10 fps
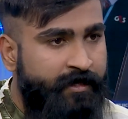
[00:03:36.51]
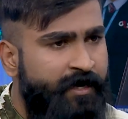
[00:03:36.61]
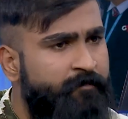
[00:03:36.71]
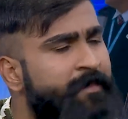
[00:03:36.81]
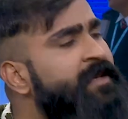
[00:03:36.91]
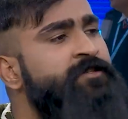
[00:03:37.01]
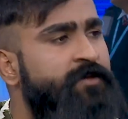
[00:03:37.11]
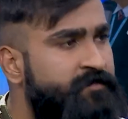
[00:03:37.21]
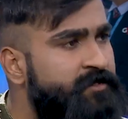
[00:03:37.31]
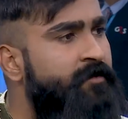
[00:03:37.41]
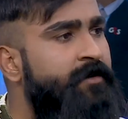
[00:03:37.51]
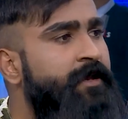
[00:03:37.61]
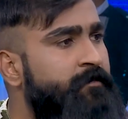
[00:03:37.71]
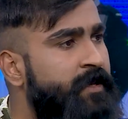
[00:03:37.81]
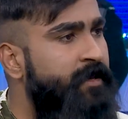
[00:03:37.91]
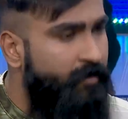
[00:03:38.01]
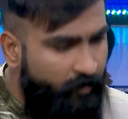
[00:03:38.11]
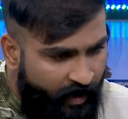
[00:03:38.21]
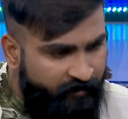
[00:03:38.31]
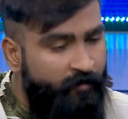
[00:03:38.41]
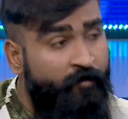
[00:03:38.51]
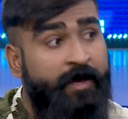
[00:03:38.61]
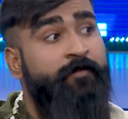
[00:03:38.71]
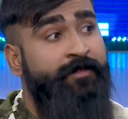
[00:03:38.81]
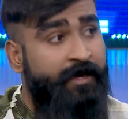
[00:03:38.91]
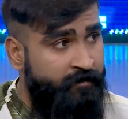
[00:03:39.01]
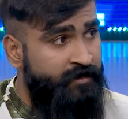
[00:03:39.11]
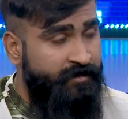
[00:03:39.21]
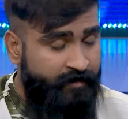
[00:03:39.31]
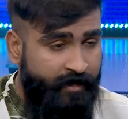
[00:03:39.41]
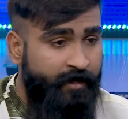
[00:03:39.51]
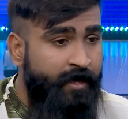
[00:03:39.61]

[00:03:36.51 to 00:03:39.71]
There are millions of children like me who have been working with animals, right?